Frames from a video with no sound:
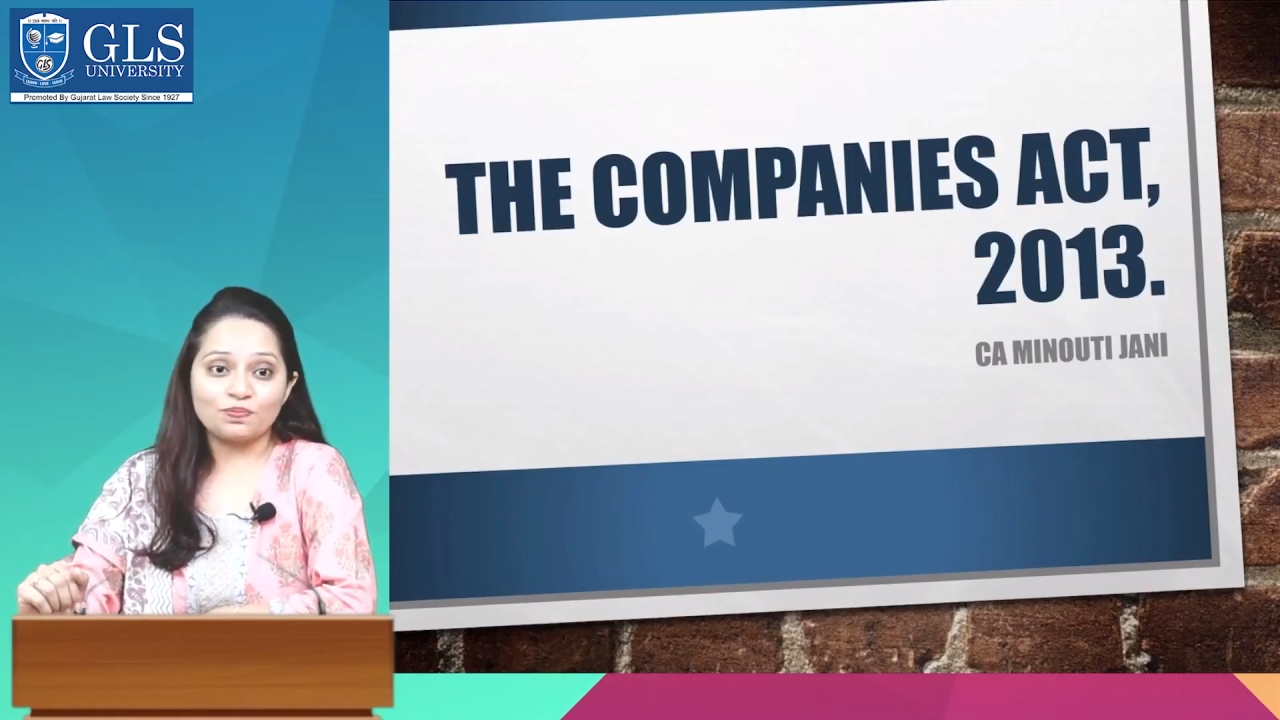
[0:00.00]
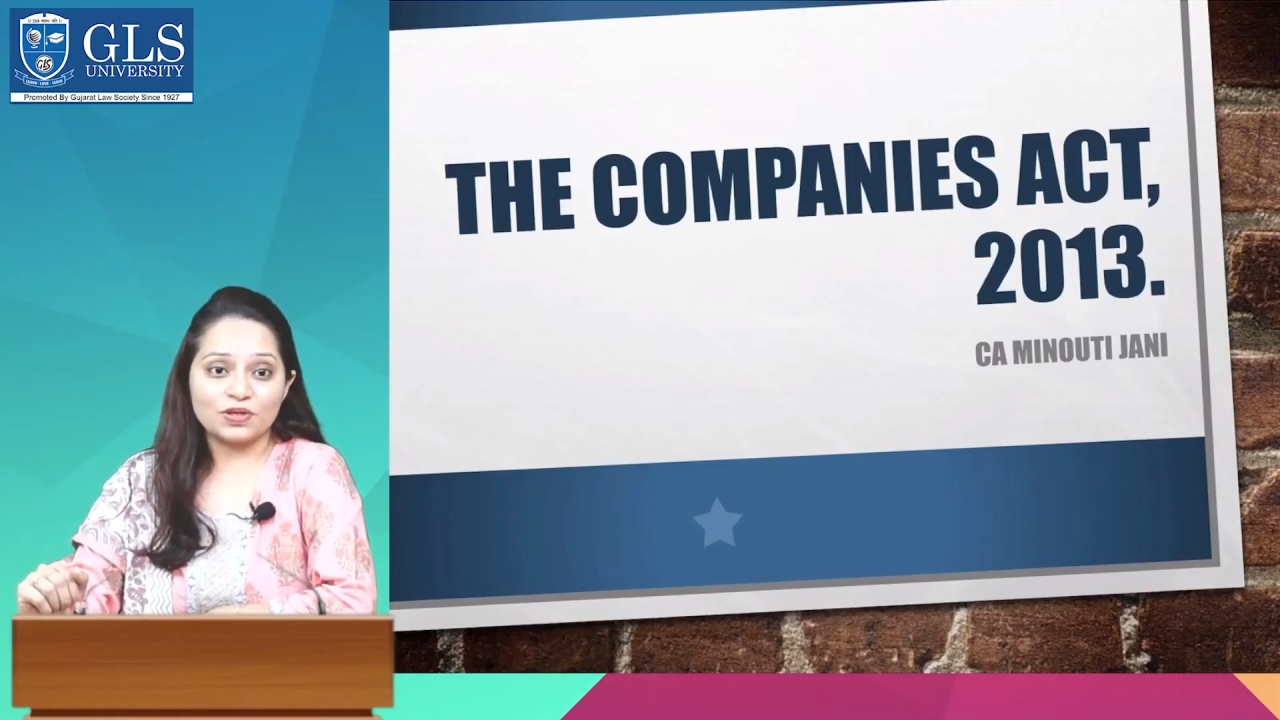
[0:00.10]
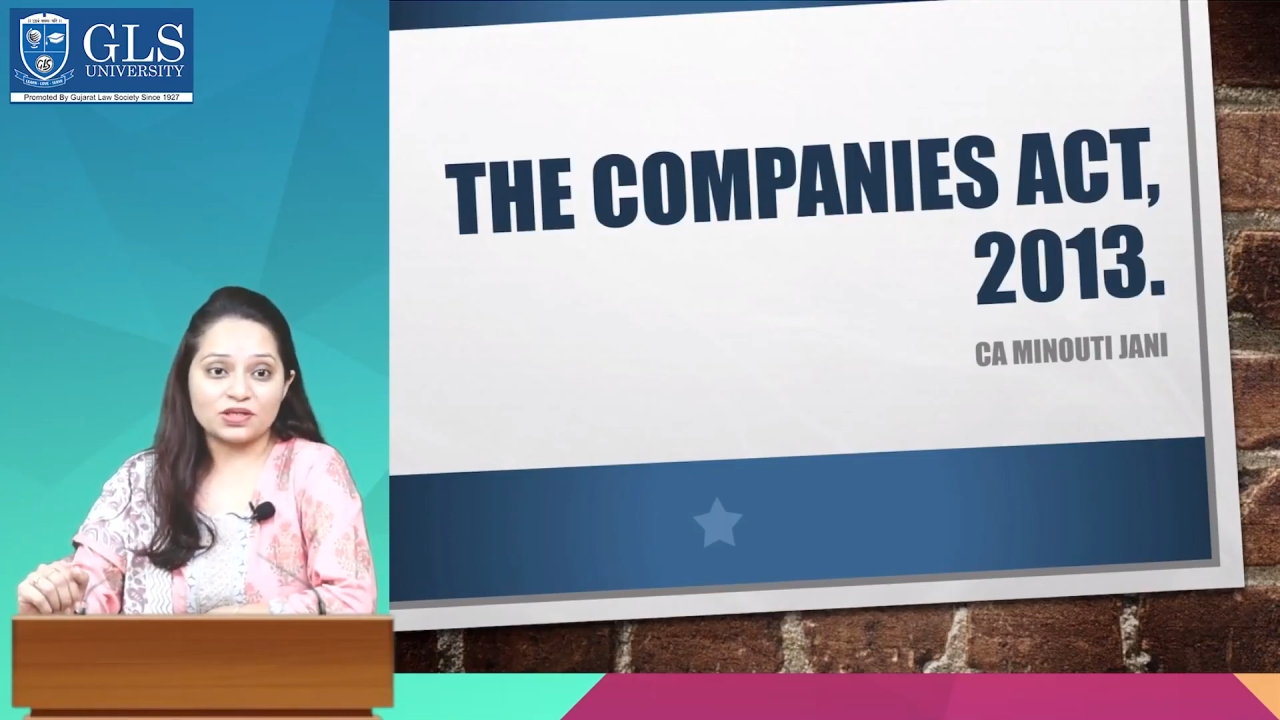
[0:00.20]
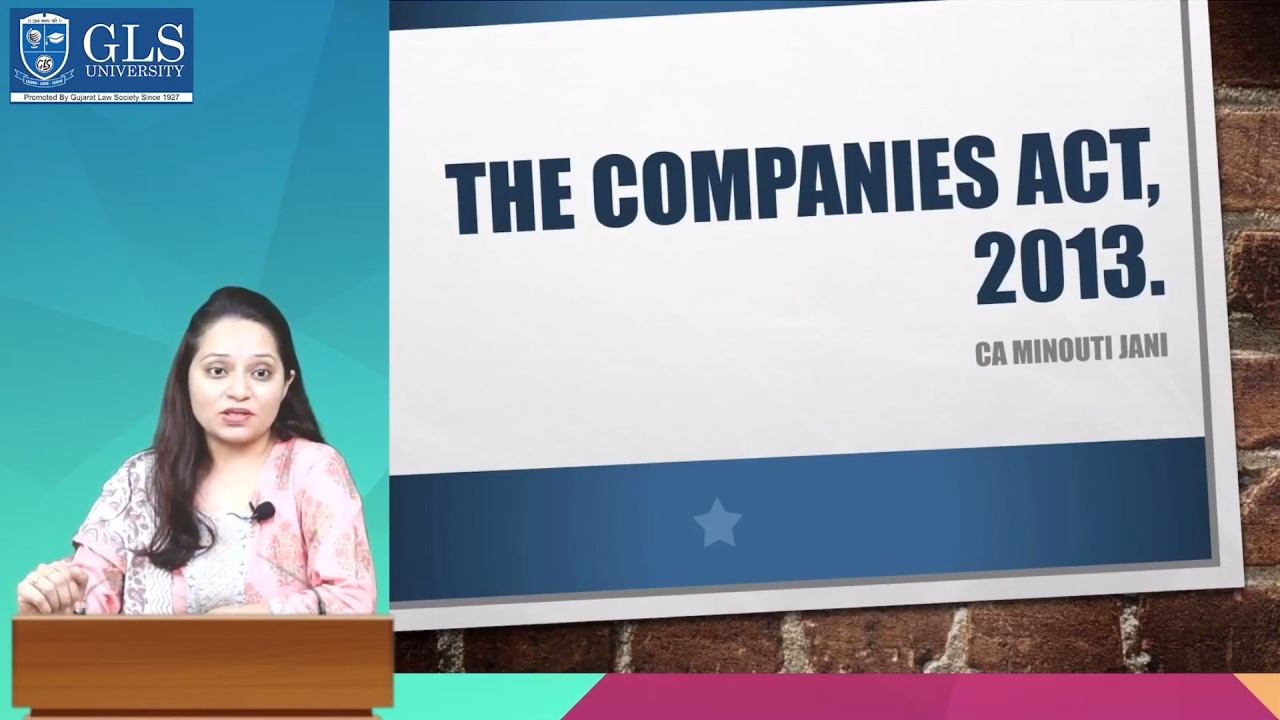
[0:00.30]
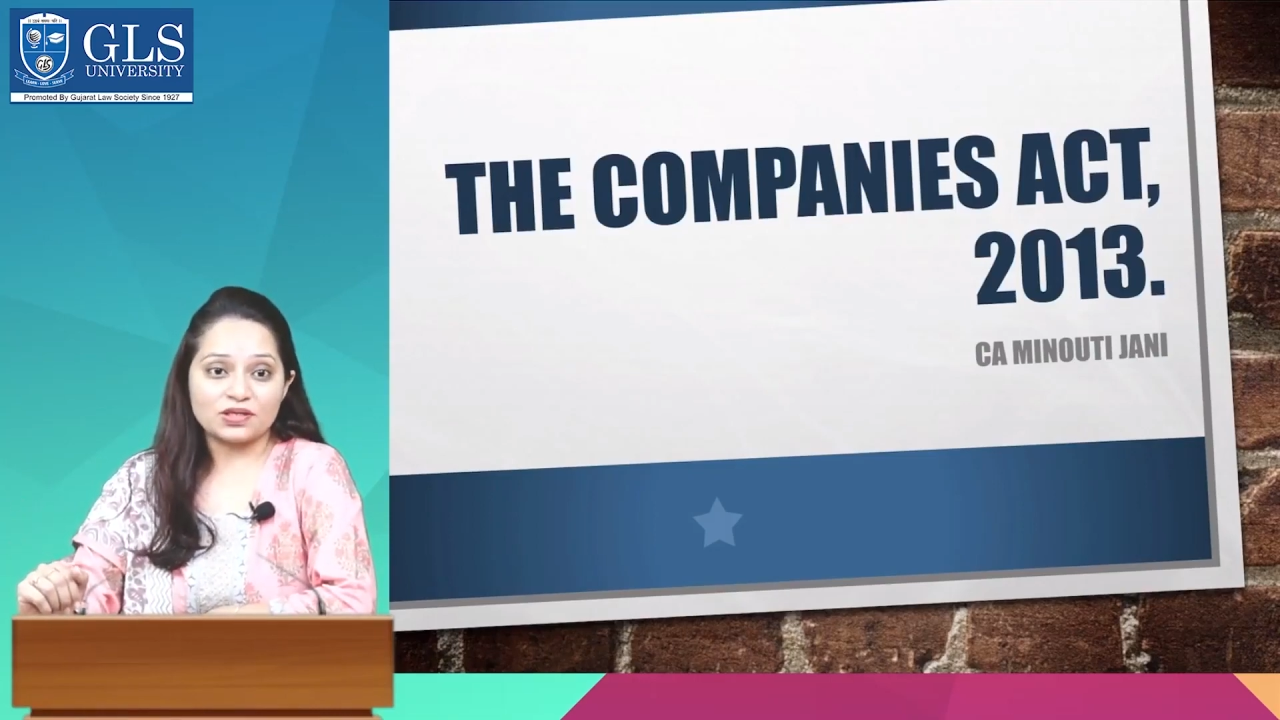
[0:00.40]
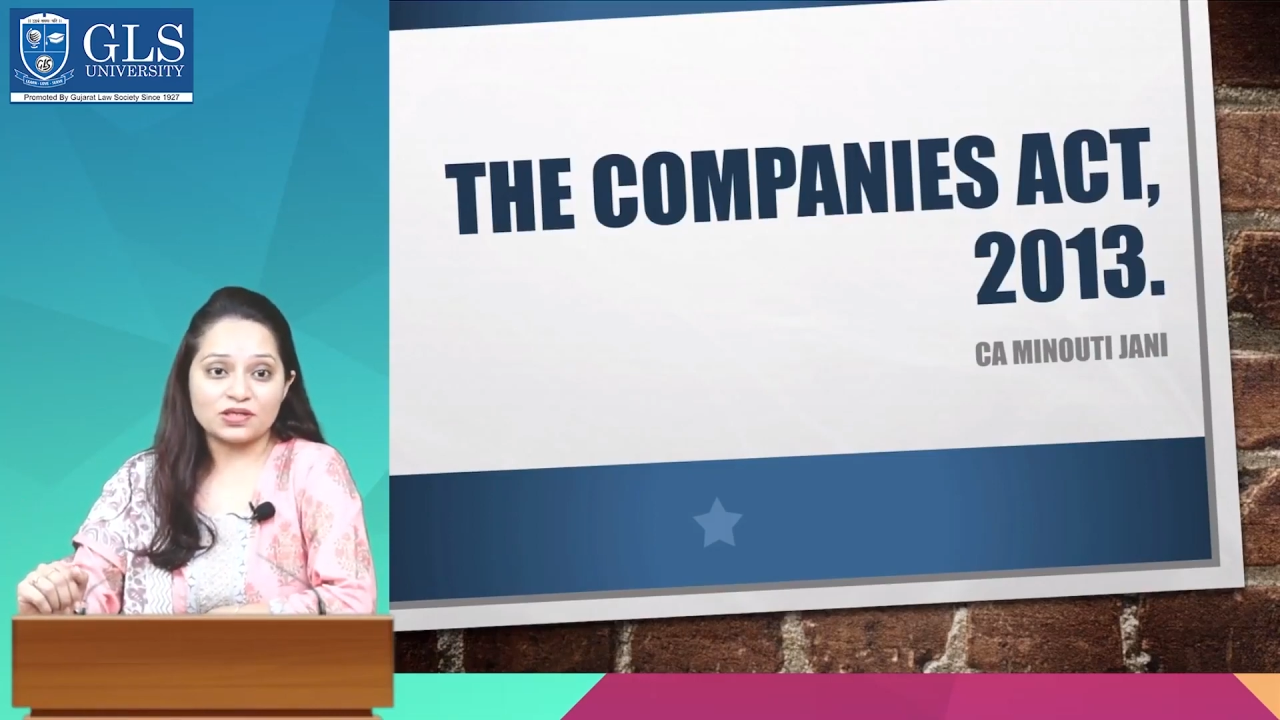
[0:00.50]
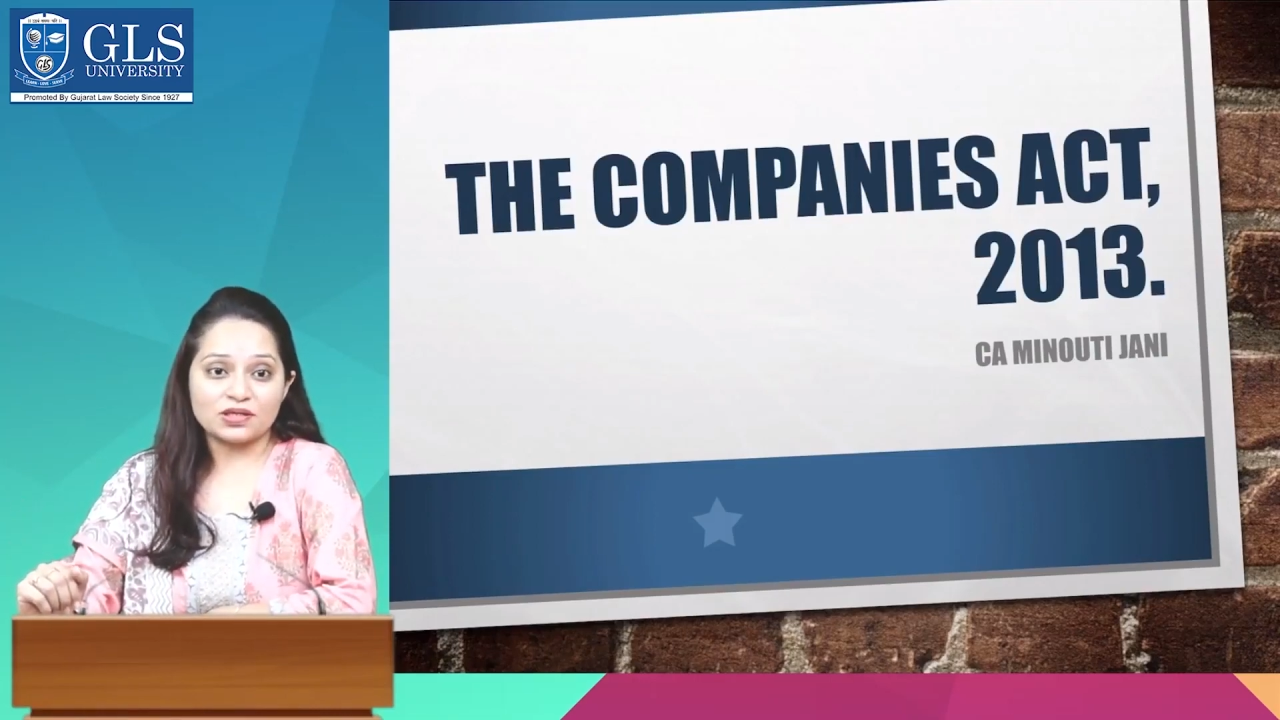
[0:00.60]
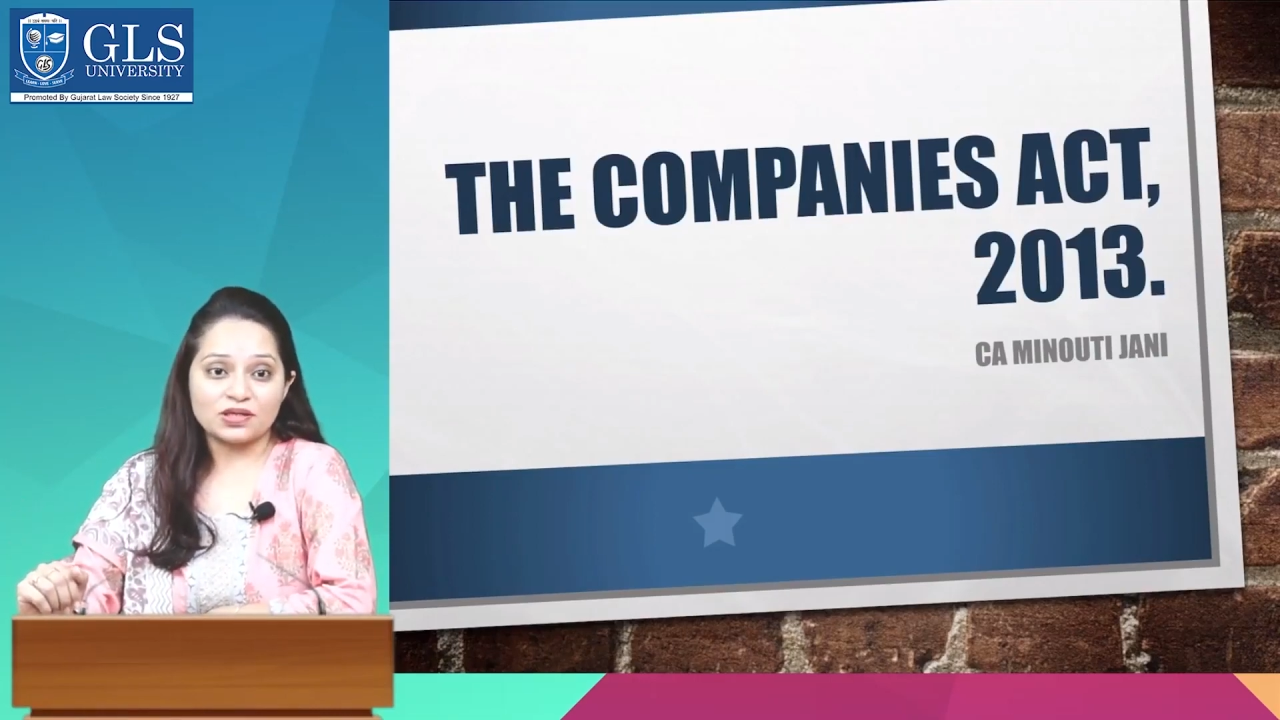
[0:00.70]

business,